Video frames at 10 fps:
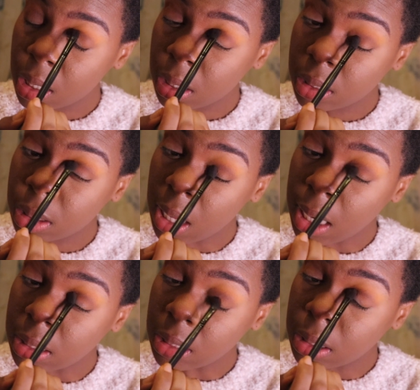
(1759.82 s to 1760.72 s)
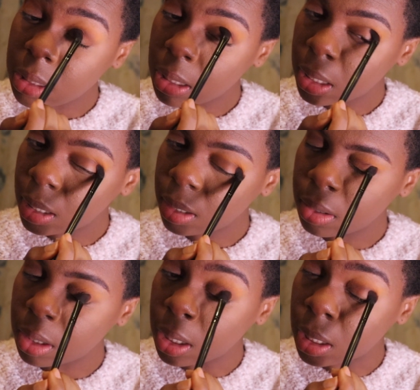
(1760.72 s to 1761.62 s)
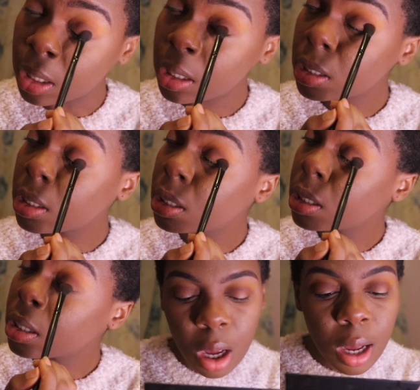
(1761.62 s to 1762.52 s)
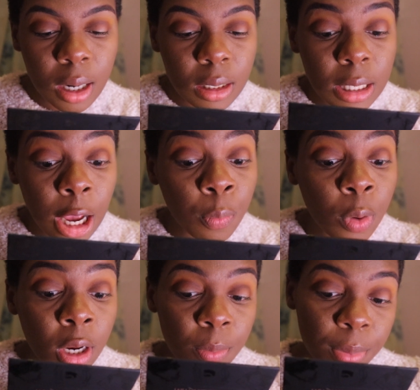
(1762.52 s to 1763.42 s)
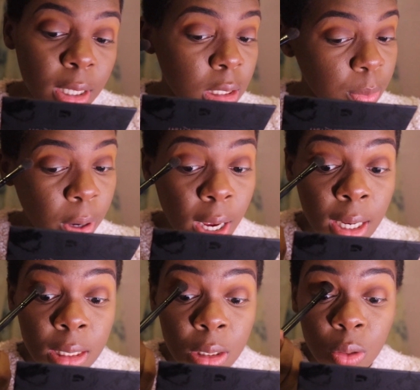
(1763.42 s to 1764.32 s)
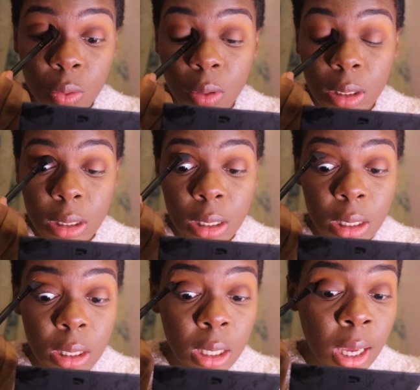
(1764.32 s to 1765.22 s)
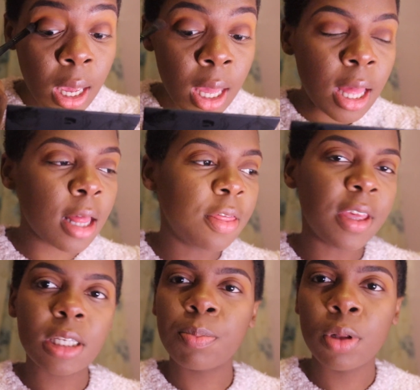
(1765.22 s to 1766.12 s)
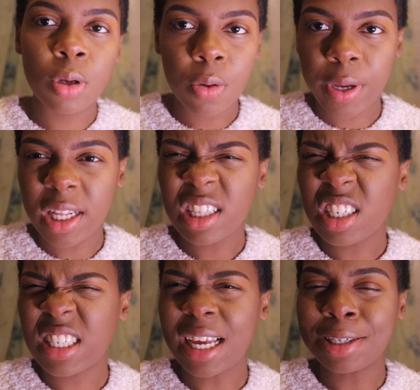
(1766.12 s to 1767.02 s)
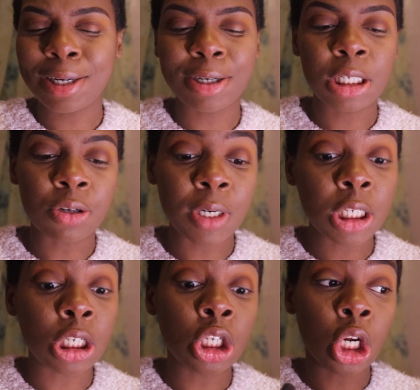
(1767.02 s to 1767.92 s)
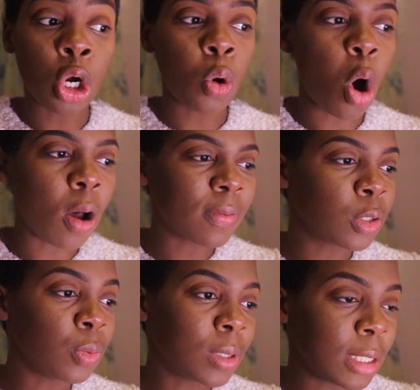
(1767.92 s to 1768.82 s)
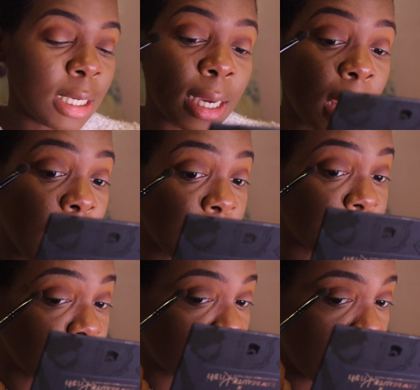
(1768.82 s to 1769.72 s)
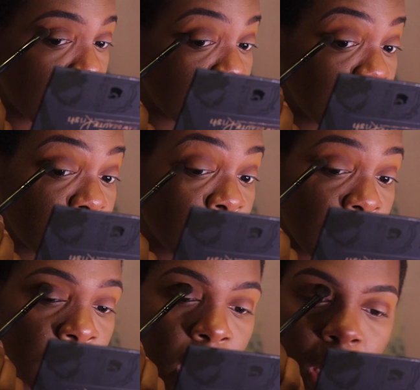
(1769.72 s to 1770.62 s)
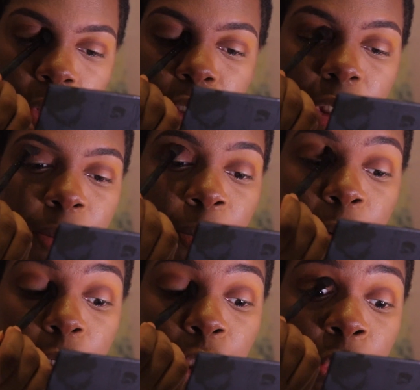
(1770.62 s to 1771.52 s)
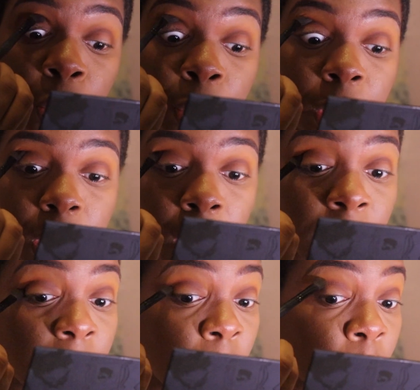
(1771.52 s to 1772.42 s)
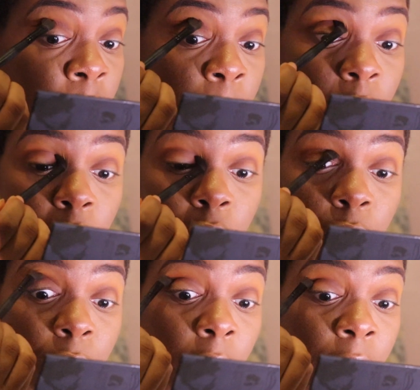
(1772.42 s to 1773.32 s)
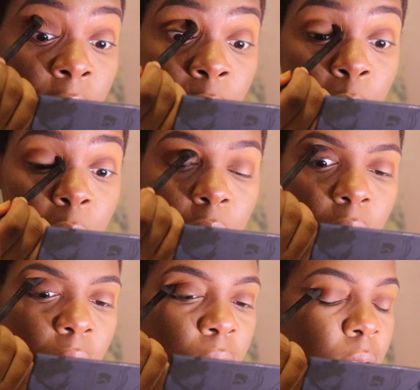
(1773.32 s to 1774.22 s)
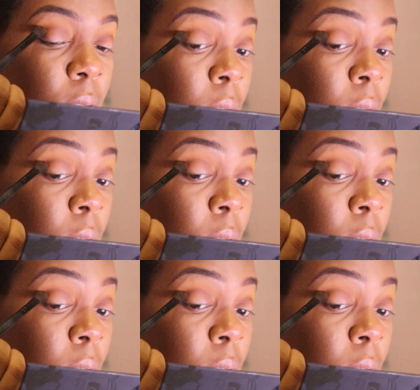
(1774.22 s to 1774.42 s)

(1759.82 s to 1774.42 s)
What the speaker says: Sagittarius. Honestly, I wouldn't be surprised to see this Pluto in Sagittarius generation go off to seek higher knowledge, like just pursuers of the ultimate truth of the world.